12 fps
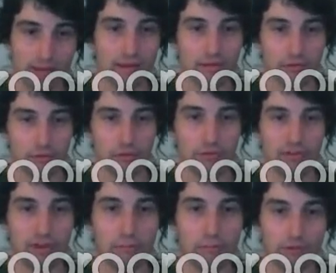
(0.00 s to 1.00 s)
So
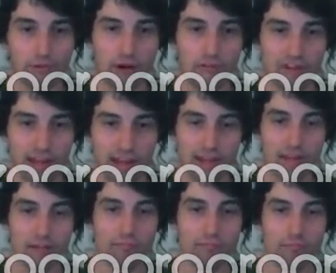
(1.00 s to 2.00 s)
some graph
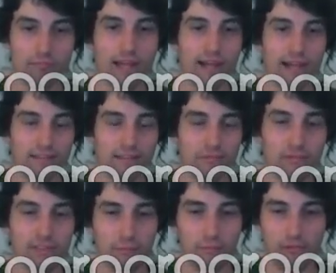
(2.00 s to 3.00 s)
A reacts to
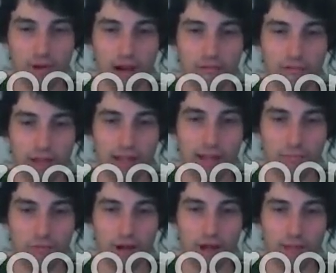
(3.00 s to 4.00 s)
some graph
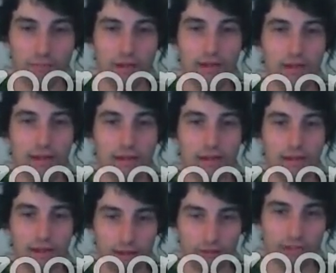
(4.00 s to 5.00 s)
A prime if